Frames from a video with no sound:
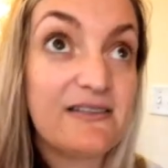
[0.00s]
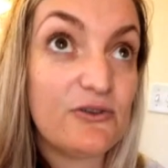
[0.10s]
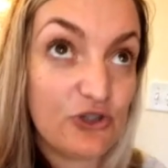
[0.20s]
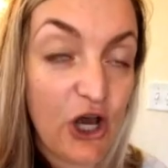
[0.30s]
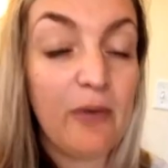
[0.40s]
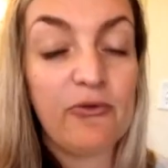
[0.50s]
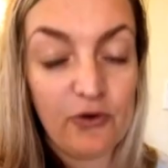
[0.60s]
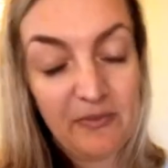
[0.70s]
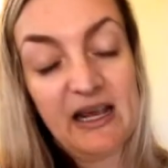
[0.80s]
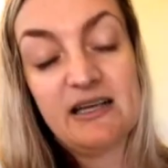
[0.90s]
job
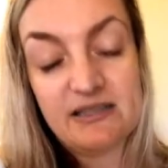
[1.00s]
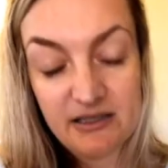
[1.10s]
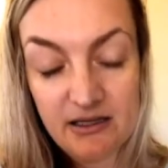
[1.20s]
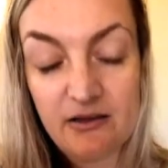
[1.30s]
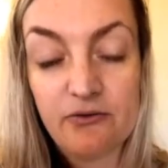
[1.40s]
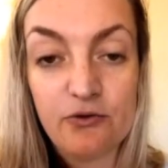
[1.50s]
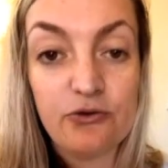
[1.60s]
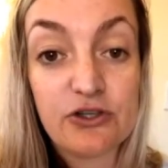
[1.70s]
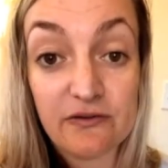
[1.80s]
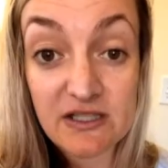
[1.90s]
for me is the food
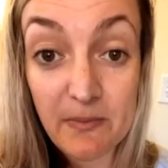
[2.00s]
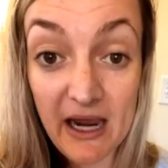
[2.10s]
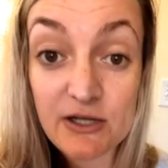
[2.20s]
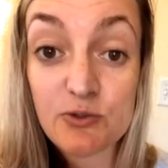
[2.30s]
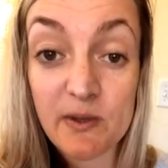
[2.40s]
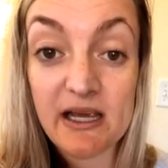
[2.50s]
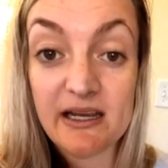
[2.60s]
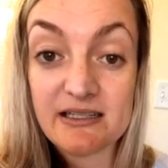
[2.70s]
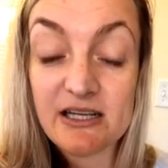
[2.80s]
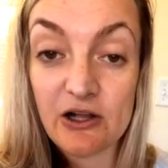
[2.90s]
service management,
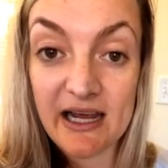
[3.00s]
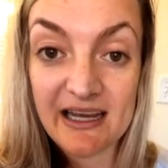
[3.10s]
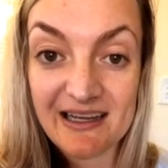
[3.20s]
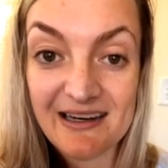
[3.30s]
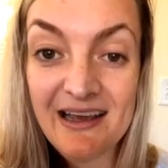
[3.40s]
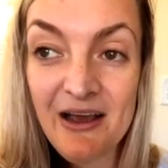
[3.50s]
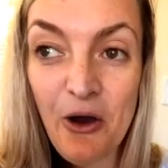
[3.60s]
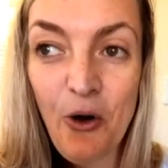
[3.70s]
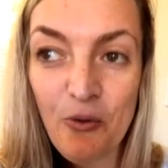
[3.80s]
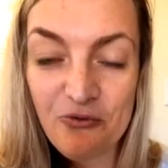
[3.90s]
until I can
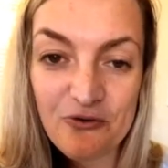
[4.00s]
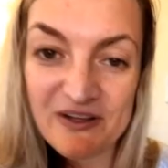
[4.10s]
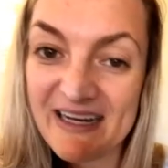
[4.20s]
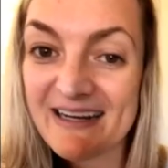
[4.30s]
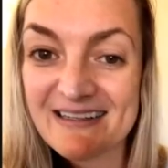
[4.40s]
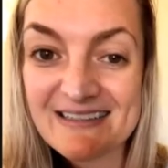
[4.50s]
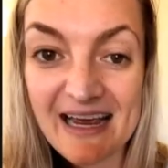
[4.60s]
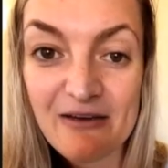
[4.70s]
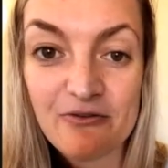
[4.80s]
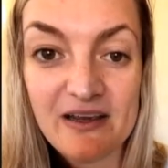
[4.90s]
hopefully
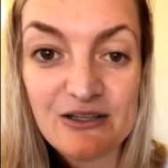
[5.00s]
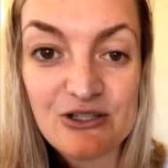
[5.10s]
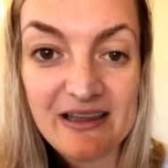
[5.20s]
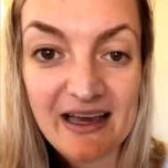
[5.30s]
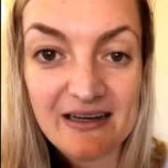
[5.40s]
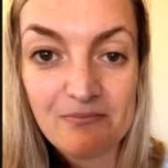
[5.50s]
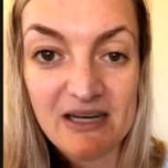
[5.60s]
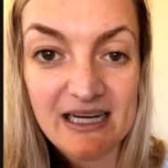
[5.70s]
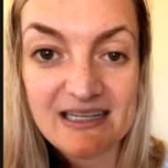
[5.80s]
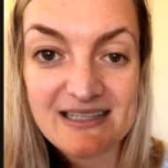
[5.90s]
dive into that
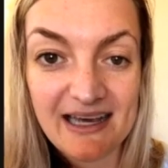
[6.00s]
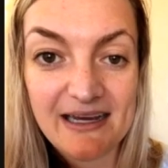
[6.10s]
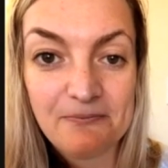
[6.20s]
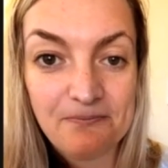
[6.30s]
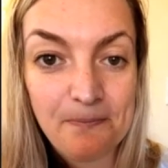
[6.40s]
media side.